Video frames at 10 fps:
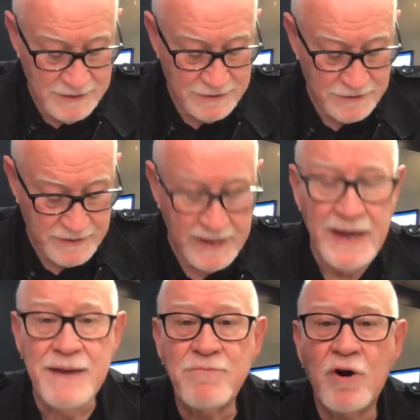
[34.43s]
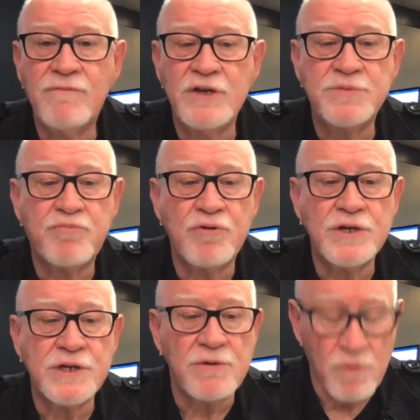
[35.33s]
to the hem of his
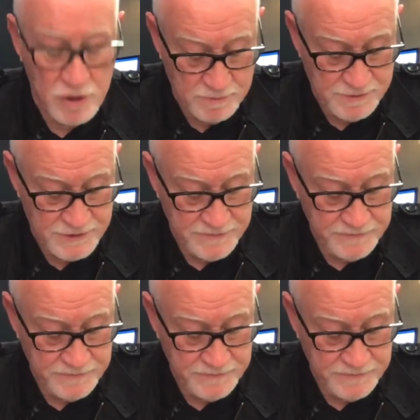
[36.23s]
priestly robes.